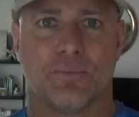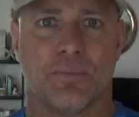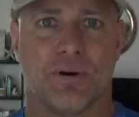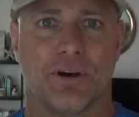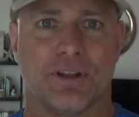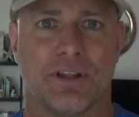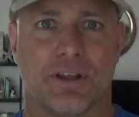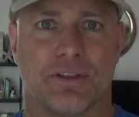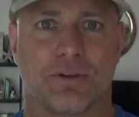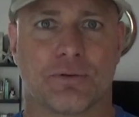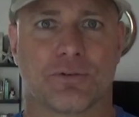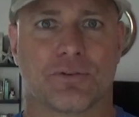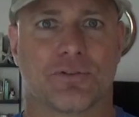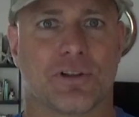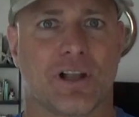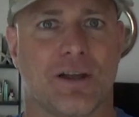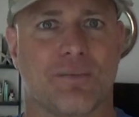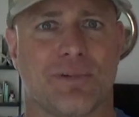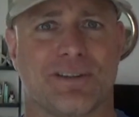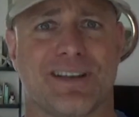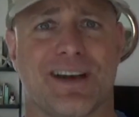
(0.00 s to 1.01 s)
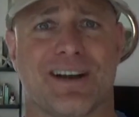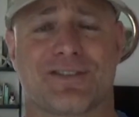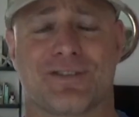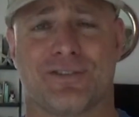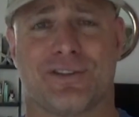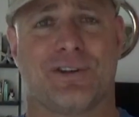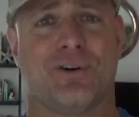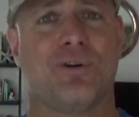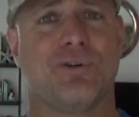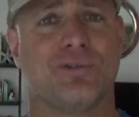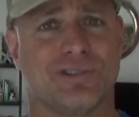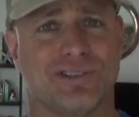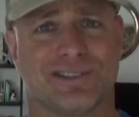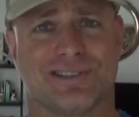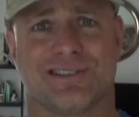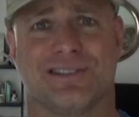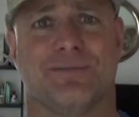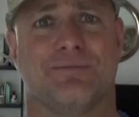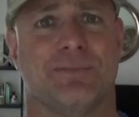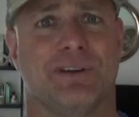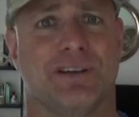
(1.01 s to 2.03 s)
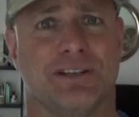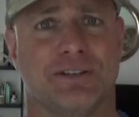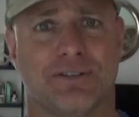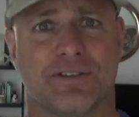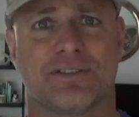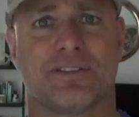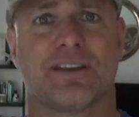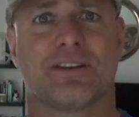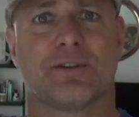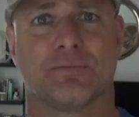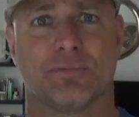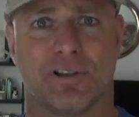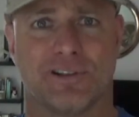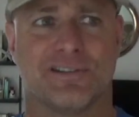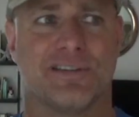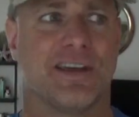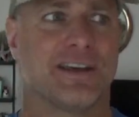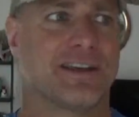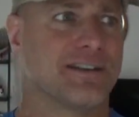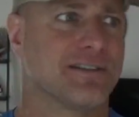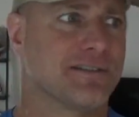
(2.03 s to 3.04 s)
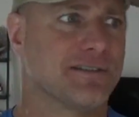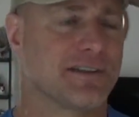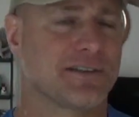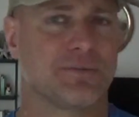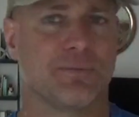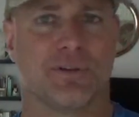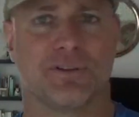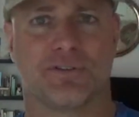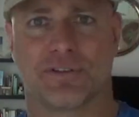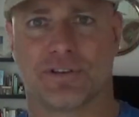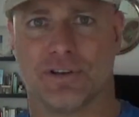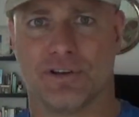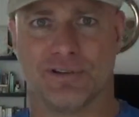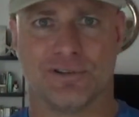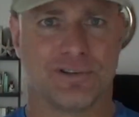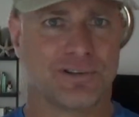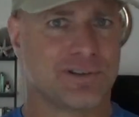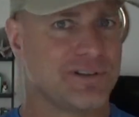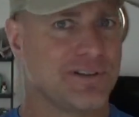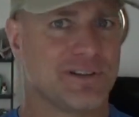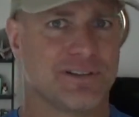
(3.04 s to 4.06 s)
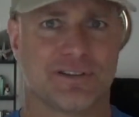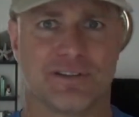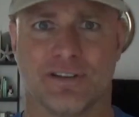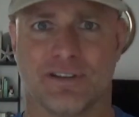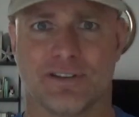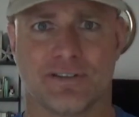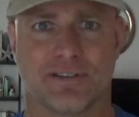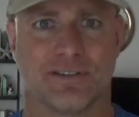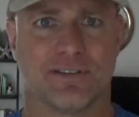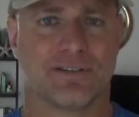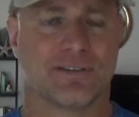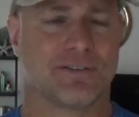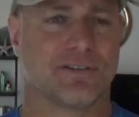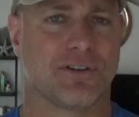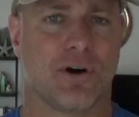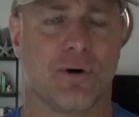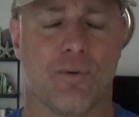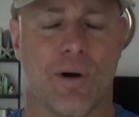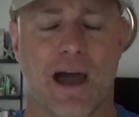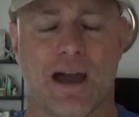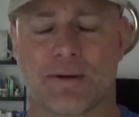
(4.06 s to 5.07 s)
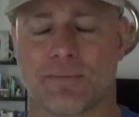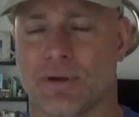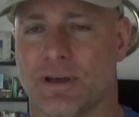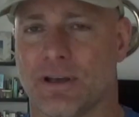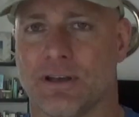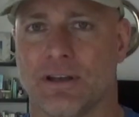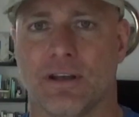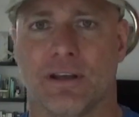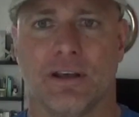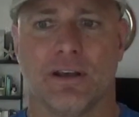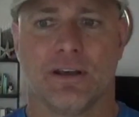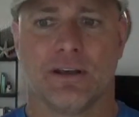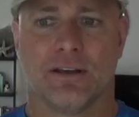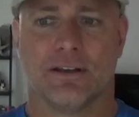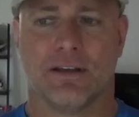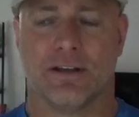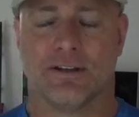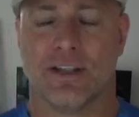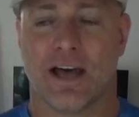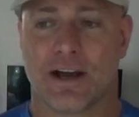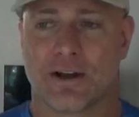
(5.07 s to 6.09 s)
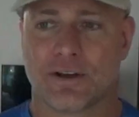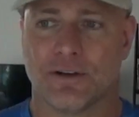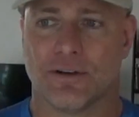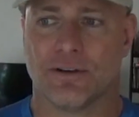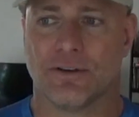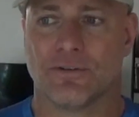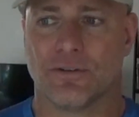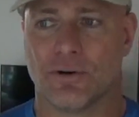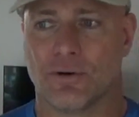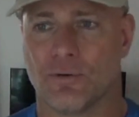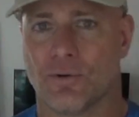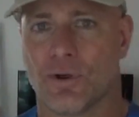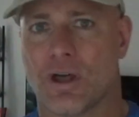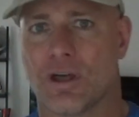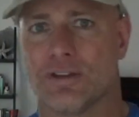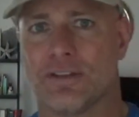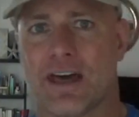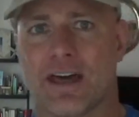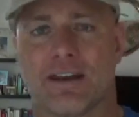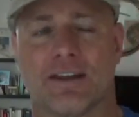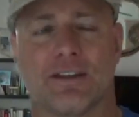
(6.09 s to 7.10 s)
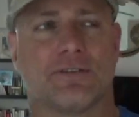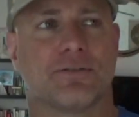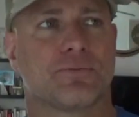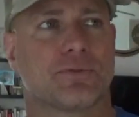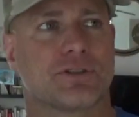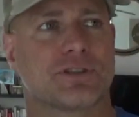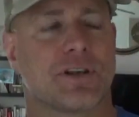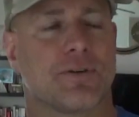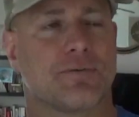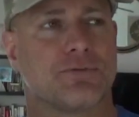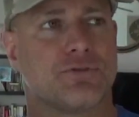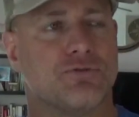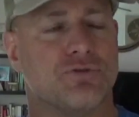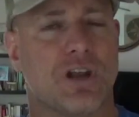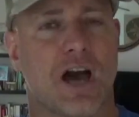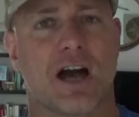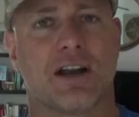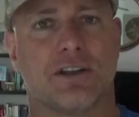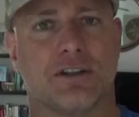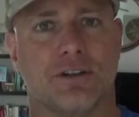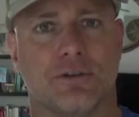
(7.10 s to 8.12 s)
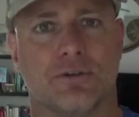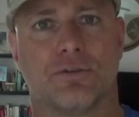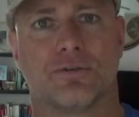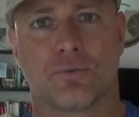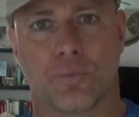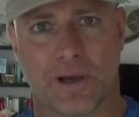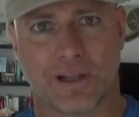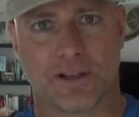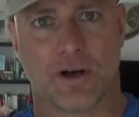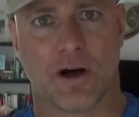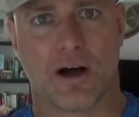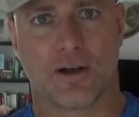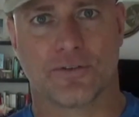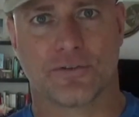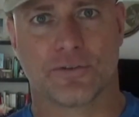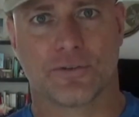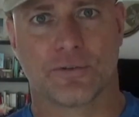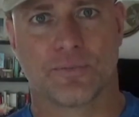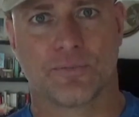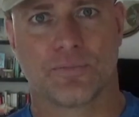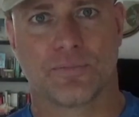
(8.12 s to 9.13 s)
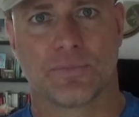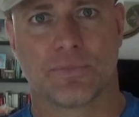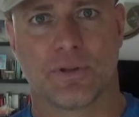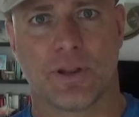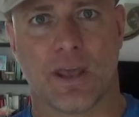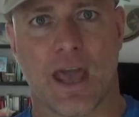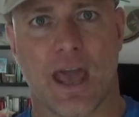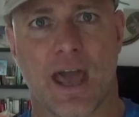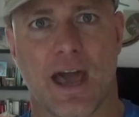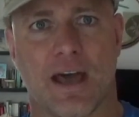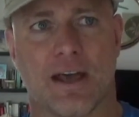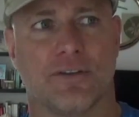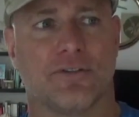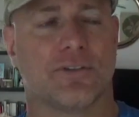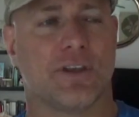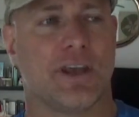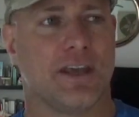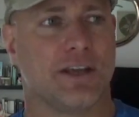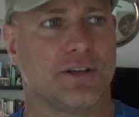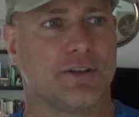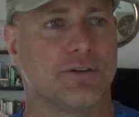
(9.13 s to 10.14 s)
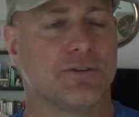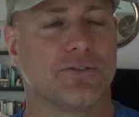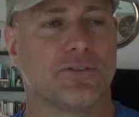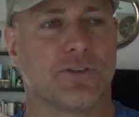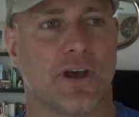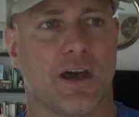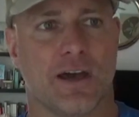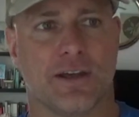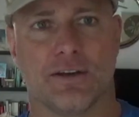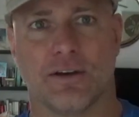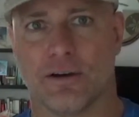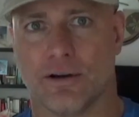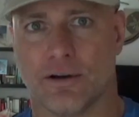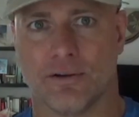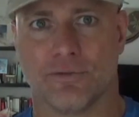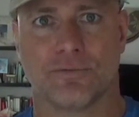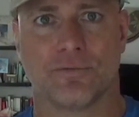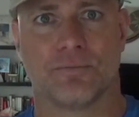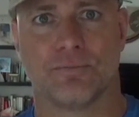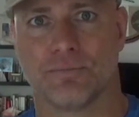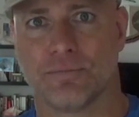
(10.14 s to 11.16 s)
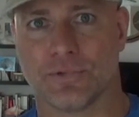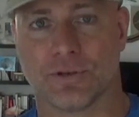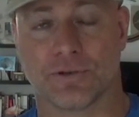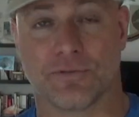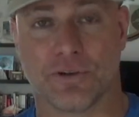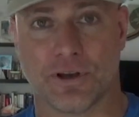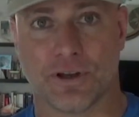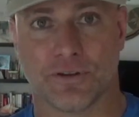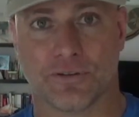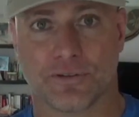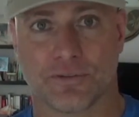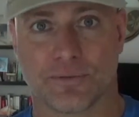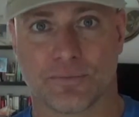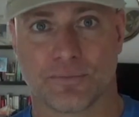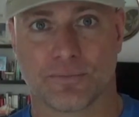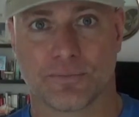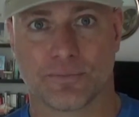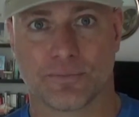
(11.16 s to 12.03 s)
But there was a lot, my doctor's like, holy shit, man, you just had your blood taken 6 months ago. Look at this, it's all whack, man. Not good. So that is, first off, do not use weight loss as a good sign of your fitness.